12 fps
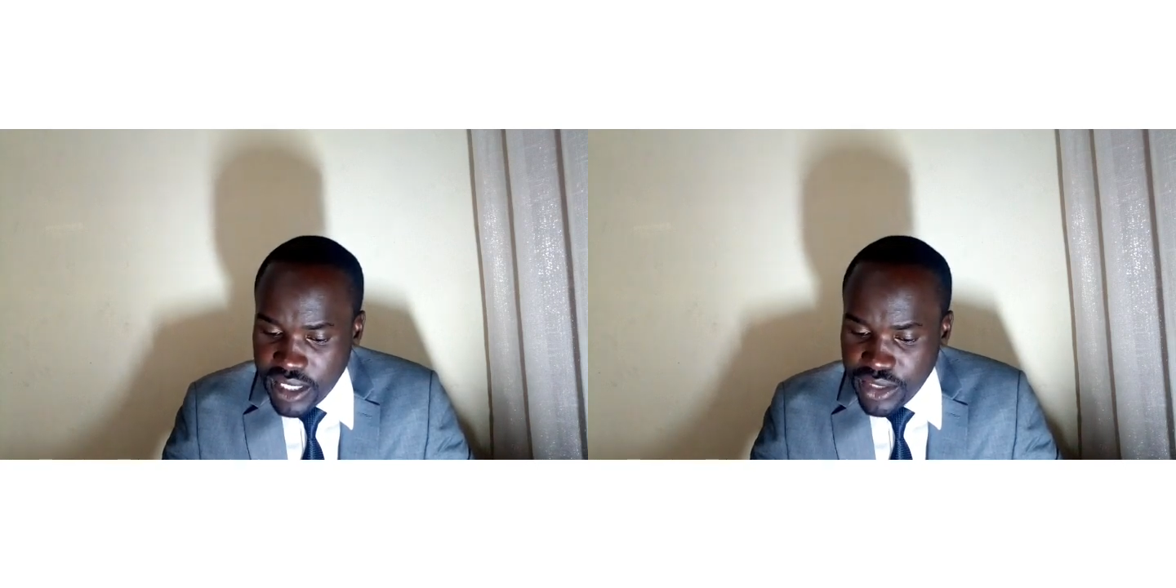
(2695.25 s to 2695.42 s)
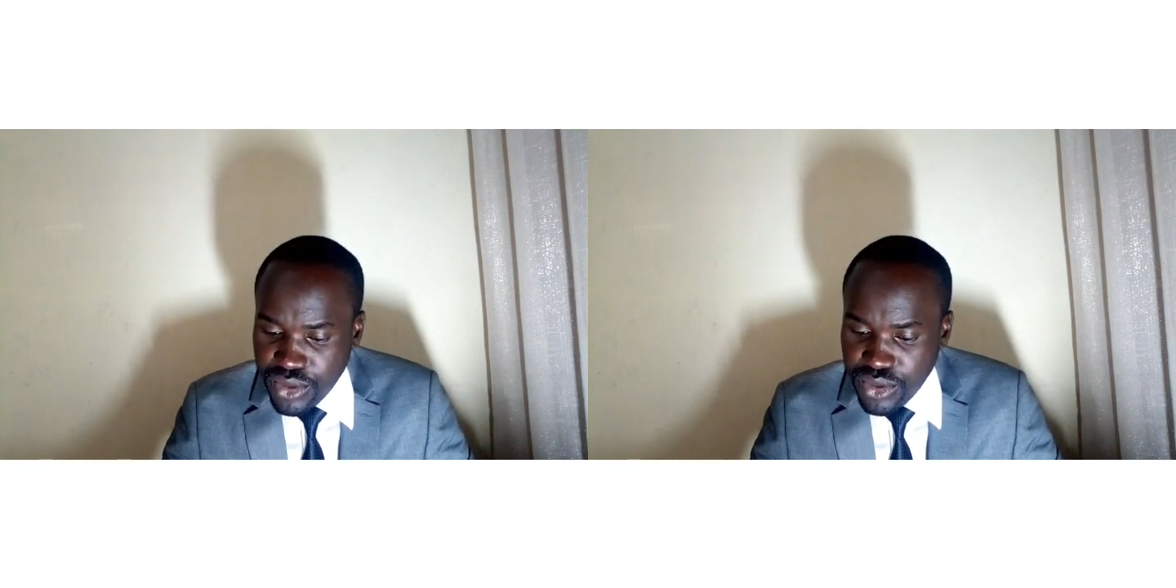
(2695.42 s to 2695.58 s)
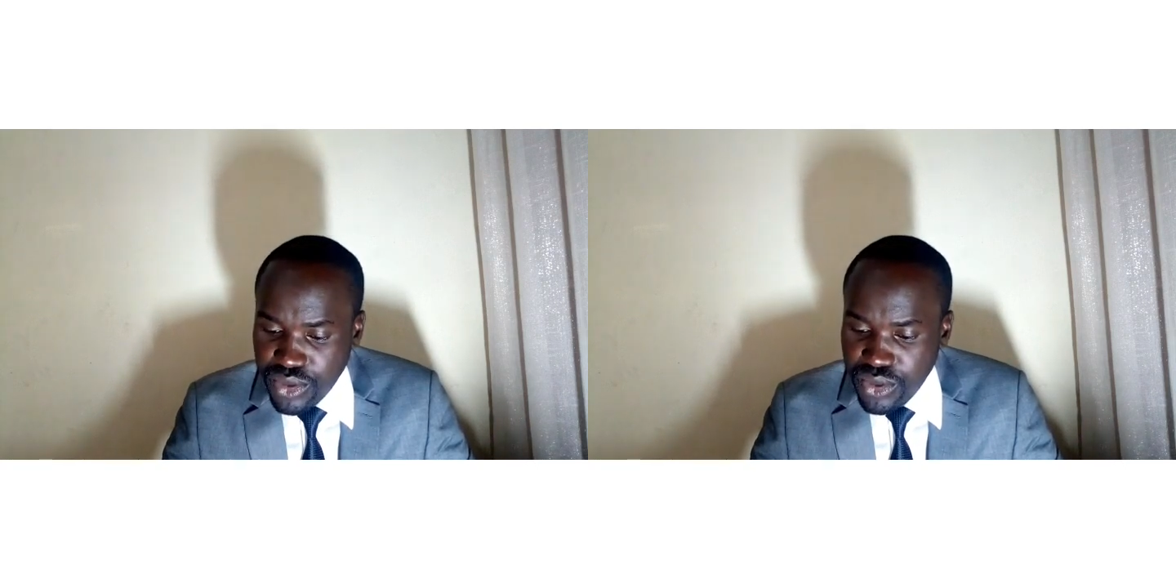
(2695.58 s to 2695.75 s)

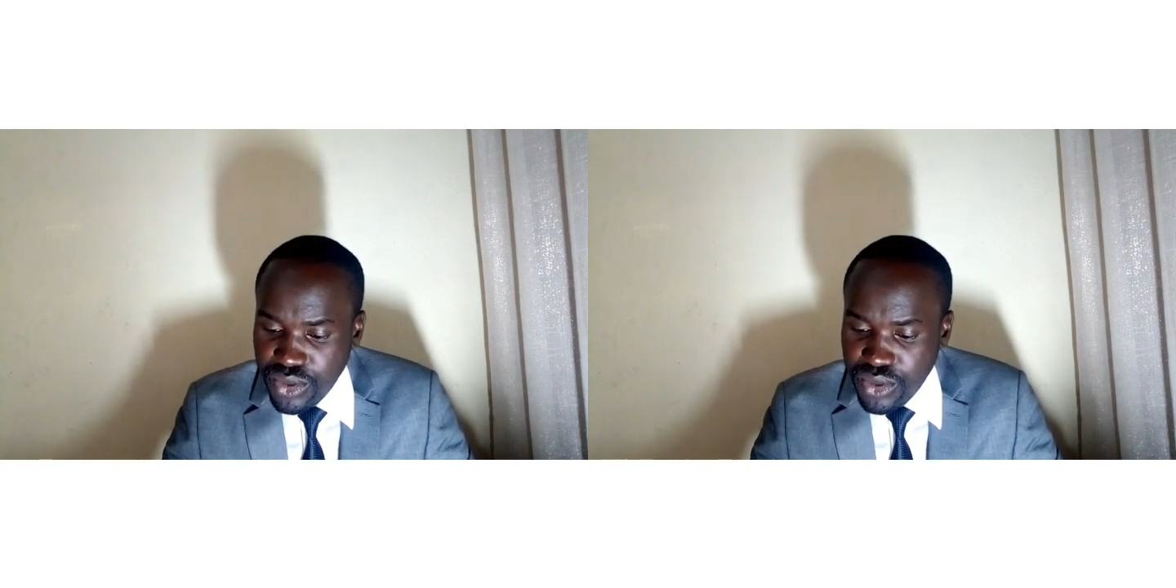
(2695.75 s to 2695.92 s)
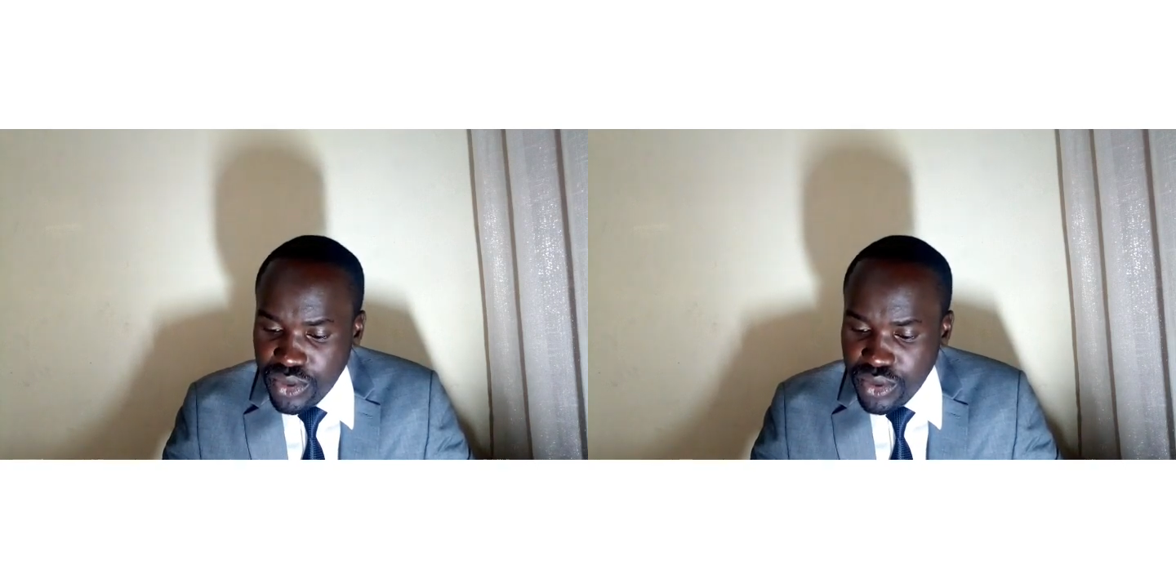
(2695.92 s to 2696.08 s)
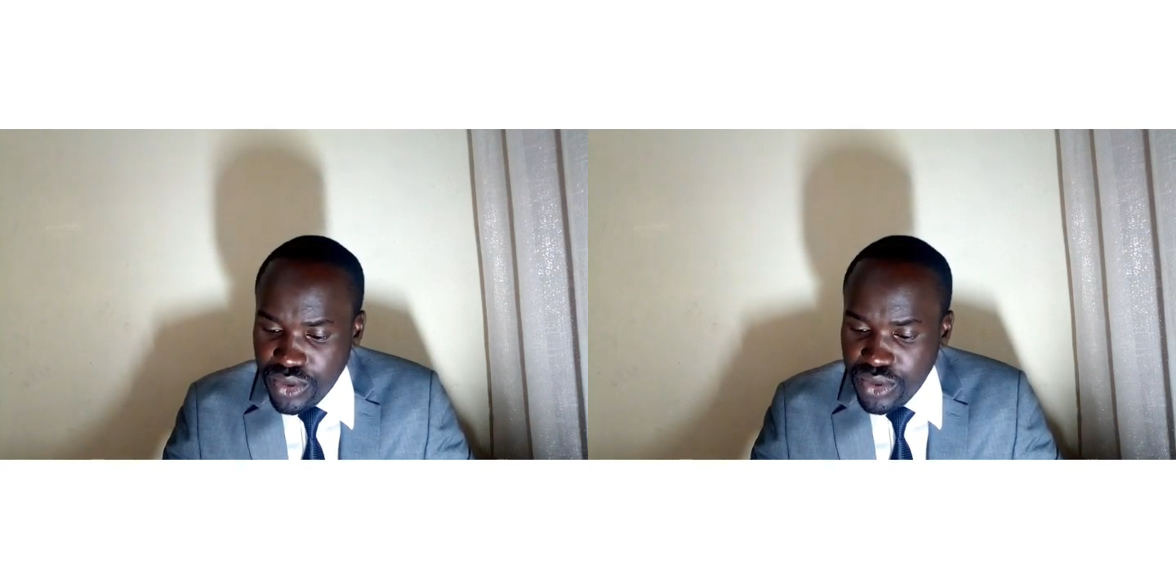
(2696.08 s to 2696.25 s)

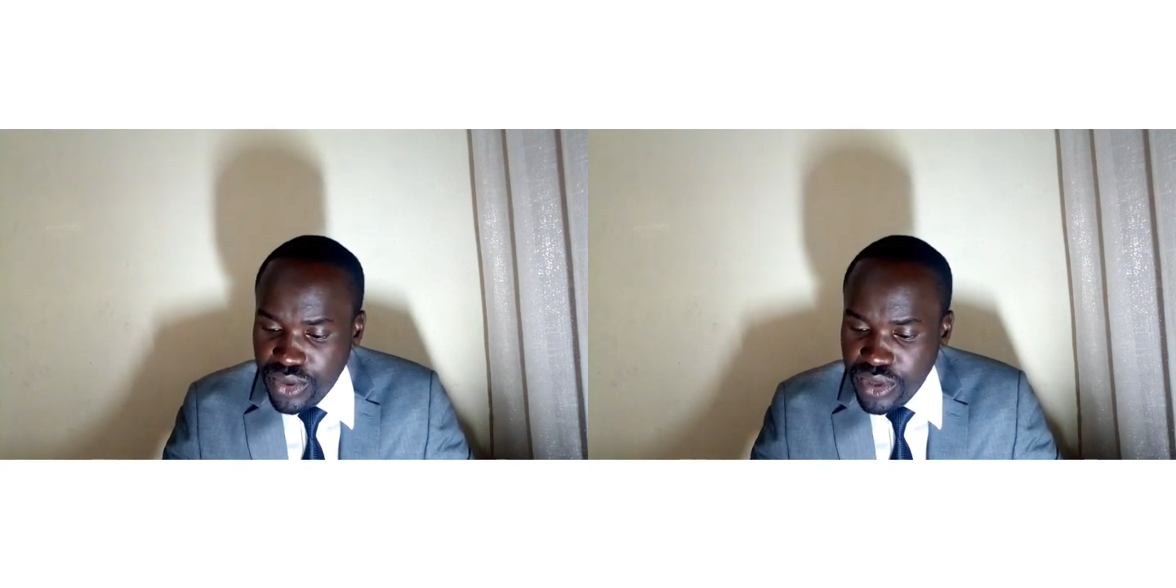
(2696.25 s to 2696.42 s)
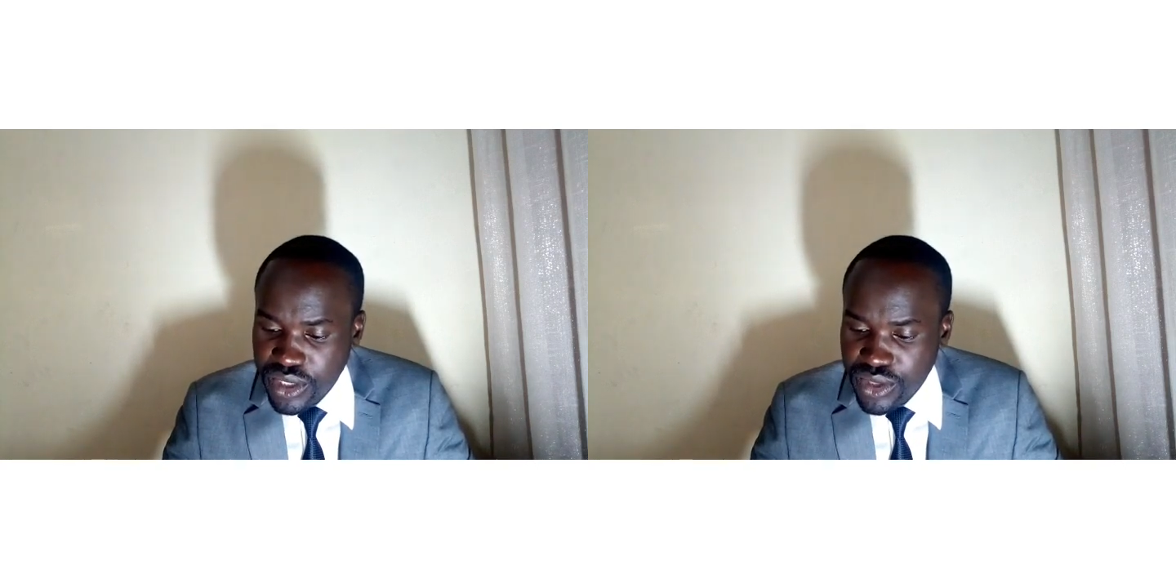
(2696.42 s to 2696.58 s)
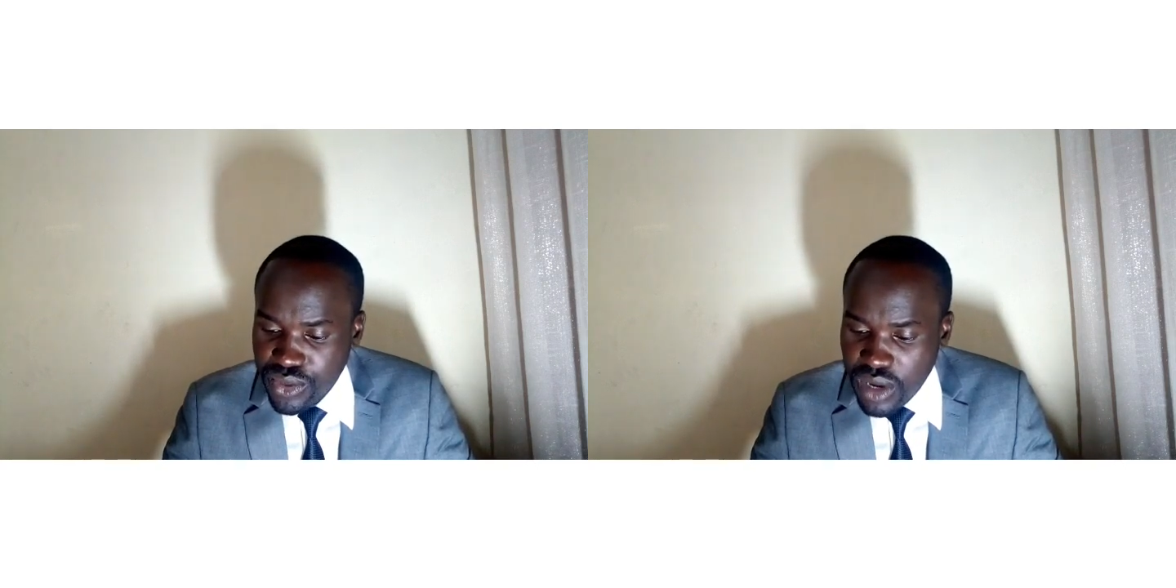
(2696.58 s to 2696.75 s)
to to do
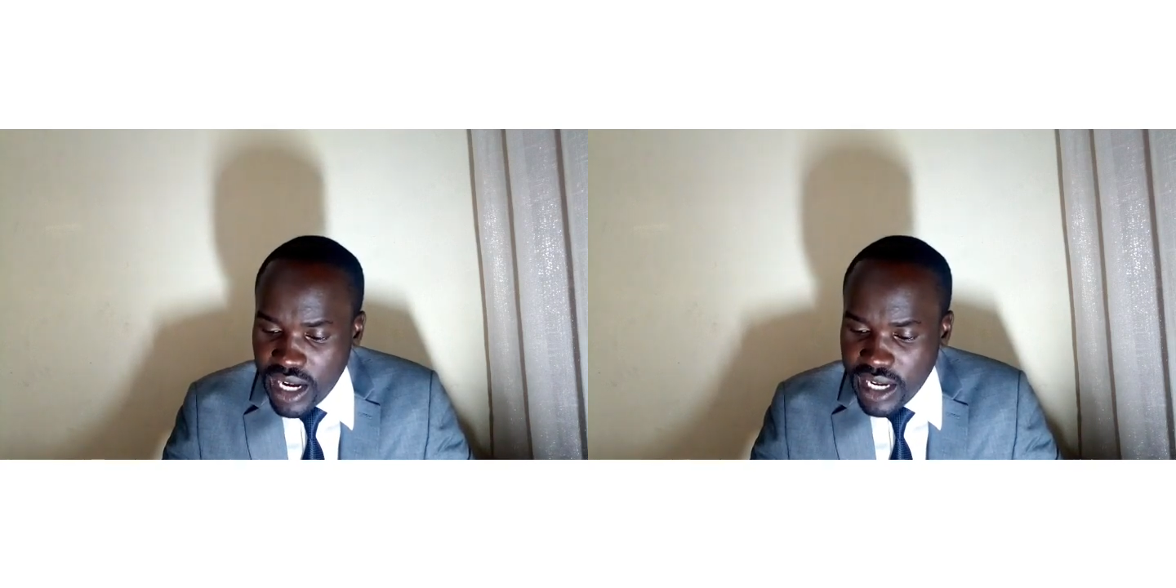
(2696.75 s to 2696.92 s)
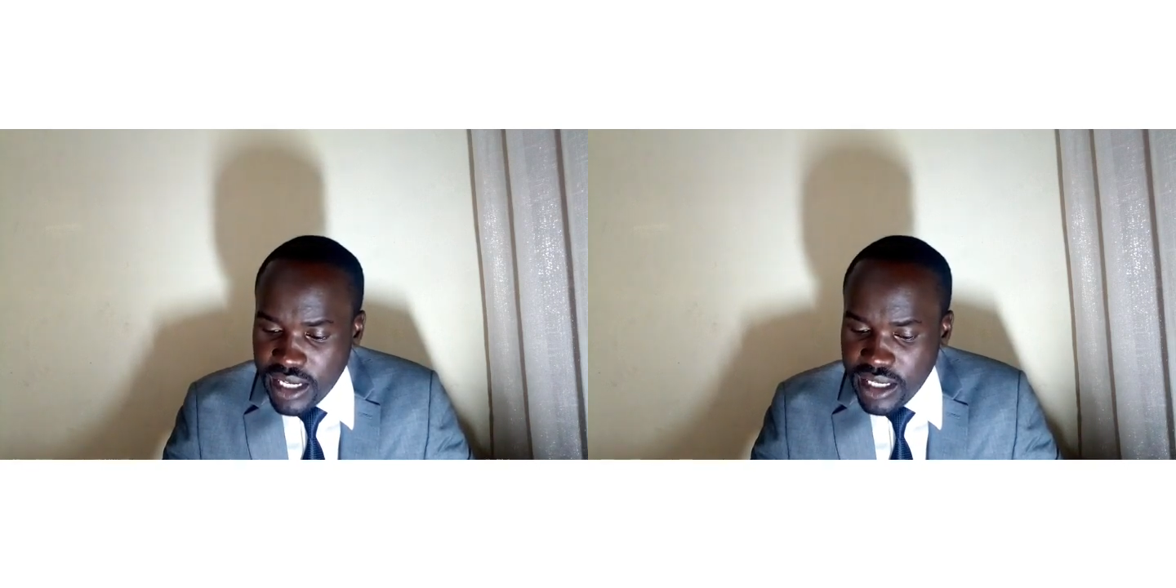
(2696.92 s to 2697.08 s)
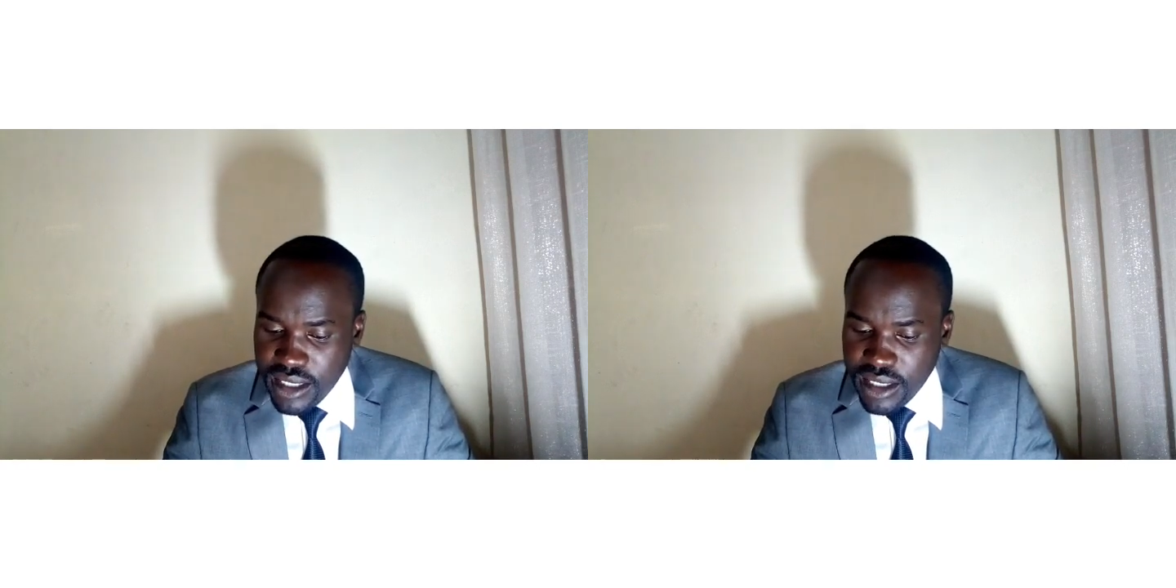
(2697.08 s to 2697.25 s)
its work.